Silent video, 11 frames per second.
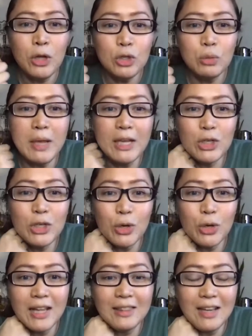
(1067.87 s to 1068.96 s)
to make sure
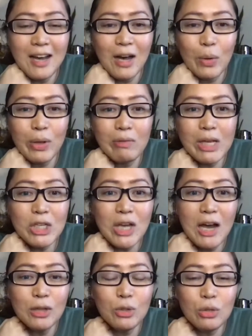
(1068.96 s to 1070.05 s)
that we reach
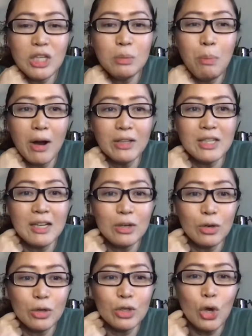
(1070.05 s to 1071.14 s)
out to these
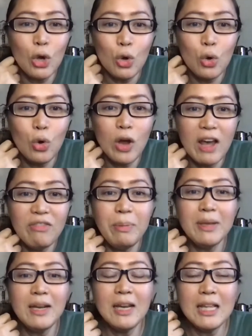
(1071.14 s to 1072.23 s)
bartenders who have
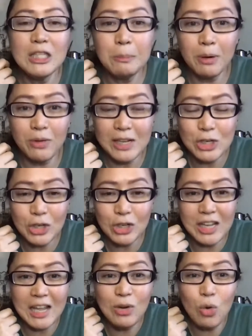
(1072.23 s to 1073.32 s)
been an inspiration
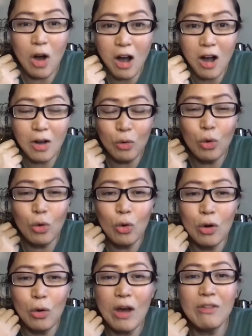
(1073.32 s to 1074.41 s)
and who
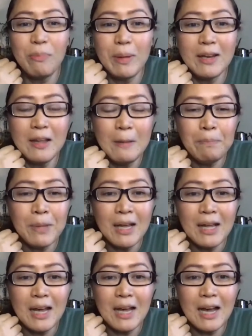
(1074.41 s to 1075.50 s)
have been
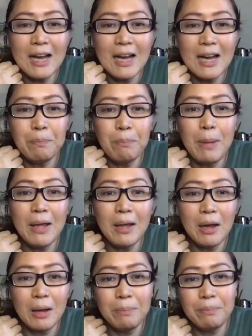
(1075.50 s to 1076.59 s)

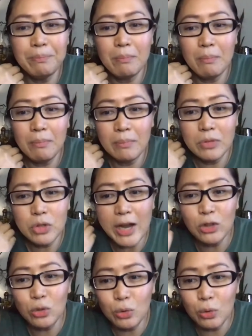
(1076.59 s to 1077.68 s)
trying
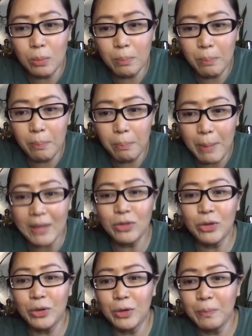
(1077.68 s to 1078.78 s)
to
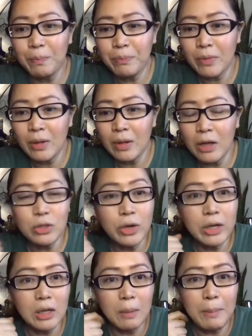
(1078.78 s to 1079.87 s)
better
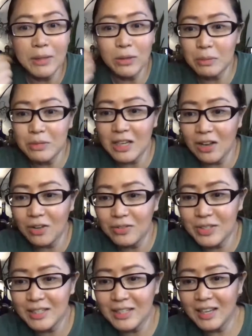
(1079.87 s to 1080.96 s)

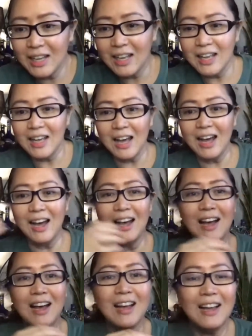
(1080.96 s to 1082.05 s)
themselves
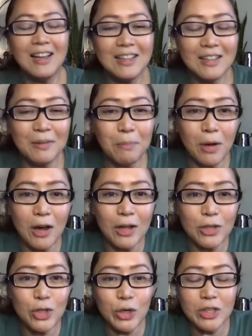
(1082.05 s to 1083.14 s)
uh,
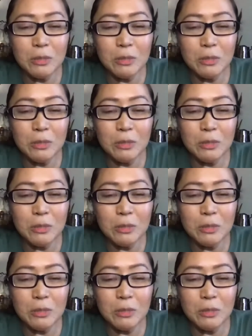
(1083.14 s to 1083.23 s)
during this